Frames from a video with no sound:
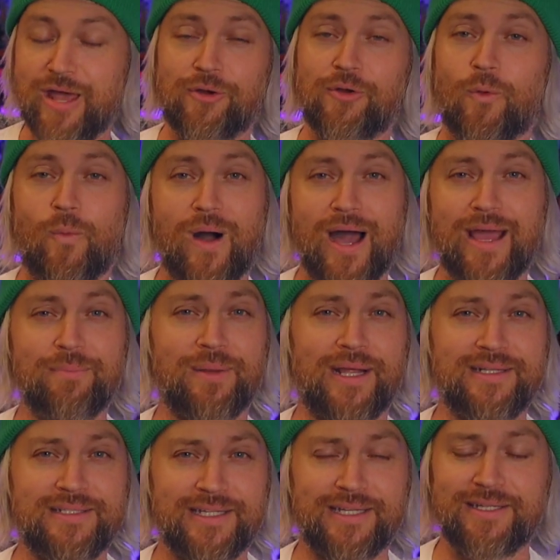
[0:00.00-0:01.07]
I don't know why, but
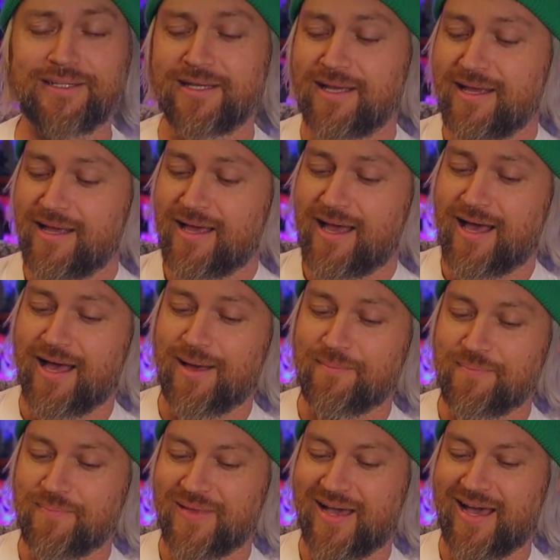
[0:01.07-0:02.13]
I did.
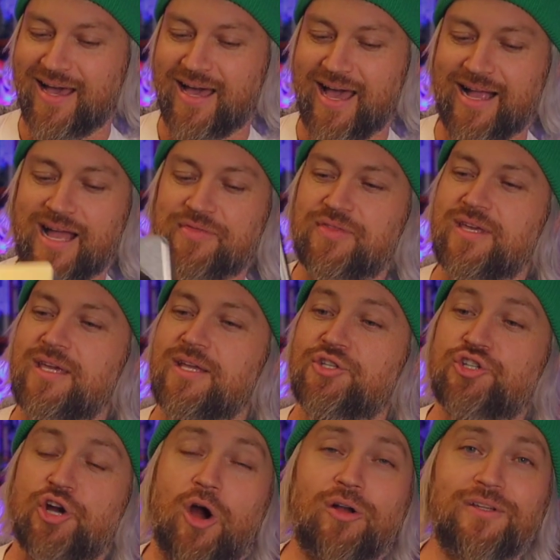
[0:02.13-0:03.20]
Um, uh, I got the
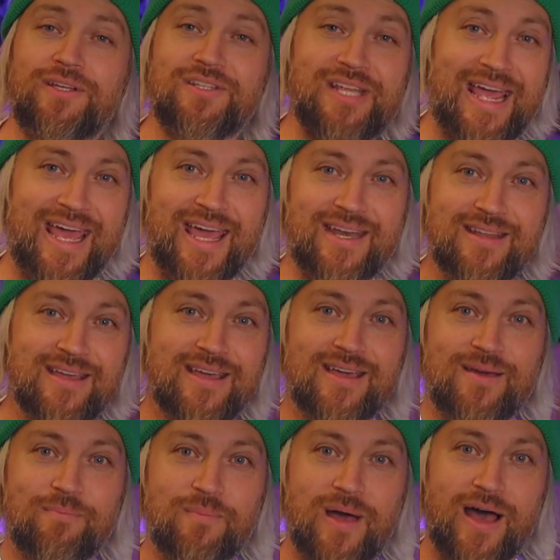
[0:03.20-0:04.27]
Charlie's Head
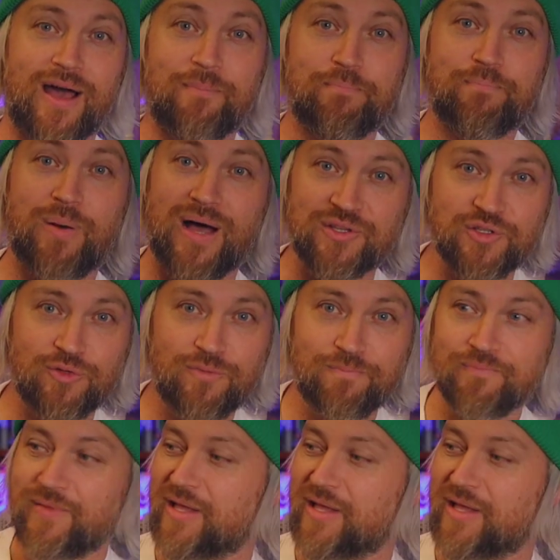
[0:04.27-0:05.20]
uh, puzzle.